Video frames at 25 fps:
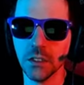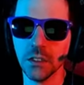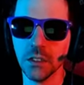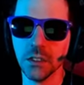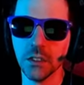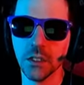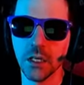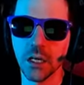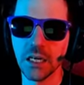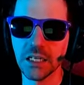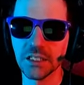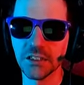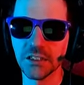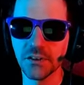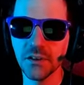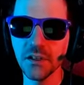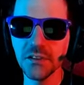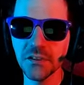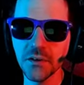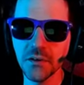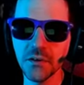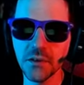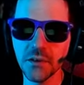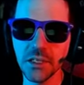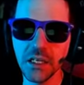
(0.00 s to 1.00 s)
Alright, so let's
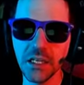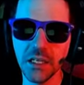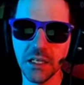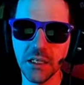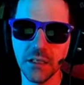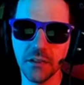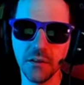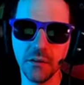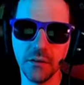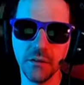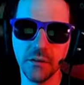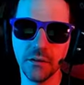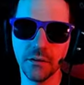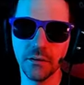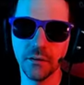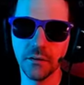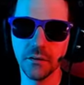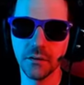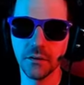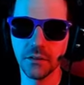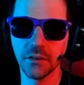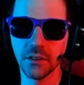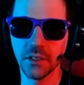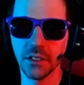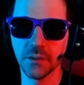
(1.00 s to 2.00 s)
go to the inn.
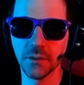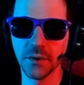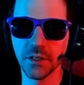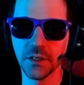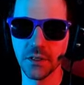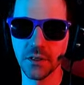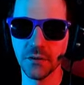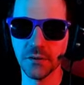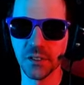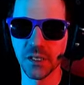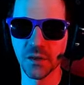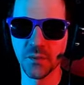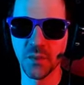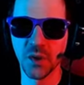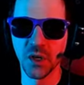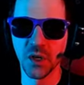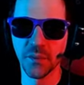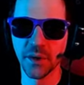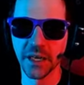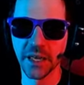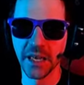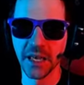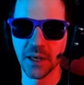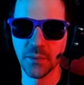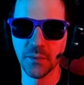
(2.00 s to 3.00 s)
I'm gonna use up all my
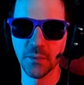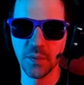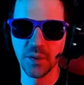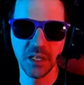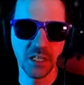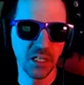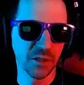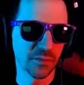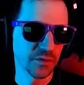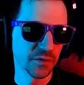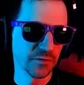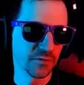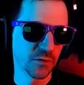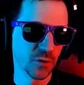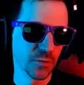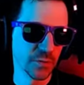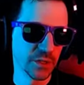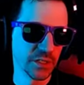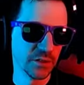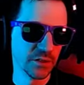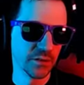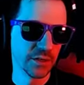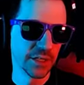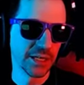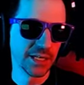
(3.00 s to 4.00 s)
MP before we
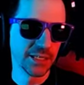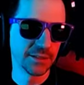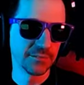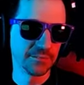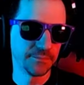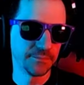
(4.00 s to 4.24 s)
do that.